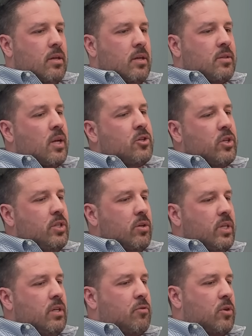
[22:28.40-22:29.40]
essentially you'll
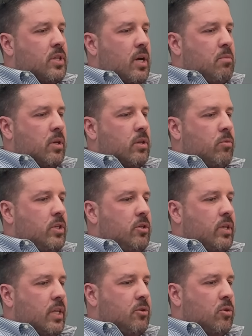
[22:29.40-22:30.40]
need a full-time biller when you get